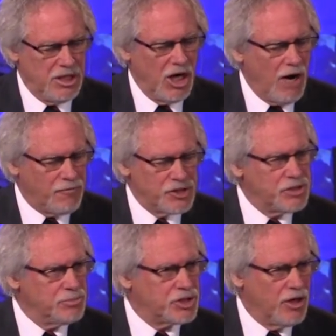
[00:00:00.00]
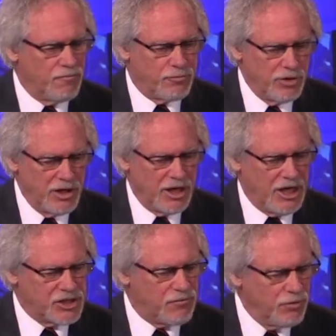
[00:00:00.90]
He offers himself
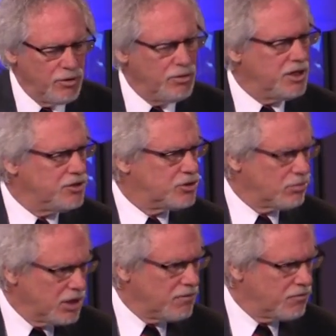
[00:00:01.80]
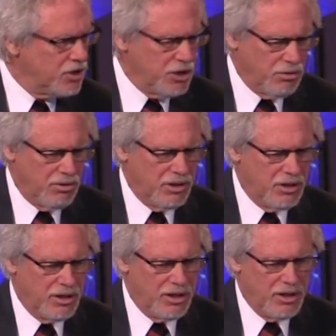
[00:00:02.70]
freely as food and drink for you.
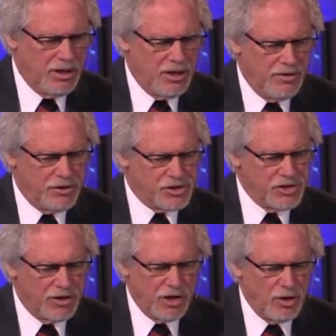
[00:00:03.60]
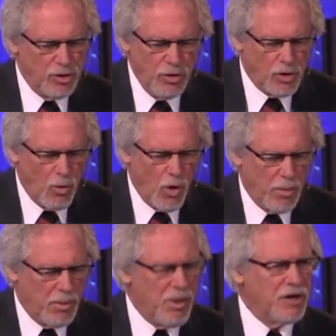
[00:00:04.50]
And there is nothing
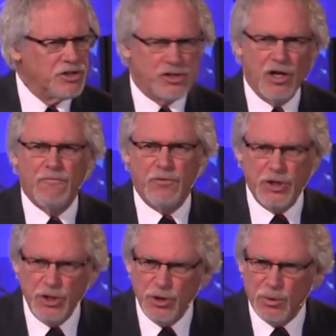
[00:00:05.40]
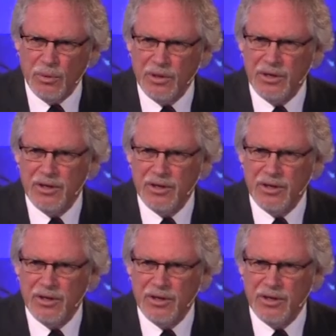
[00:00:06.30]
lukewarm about his love for you.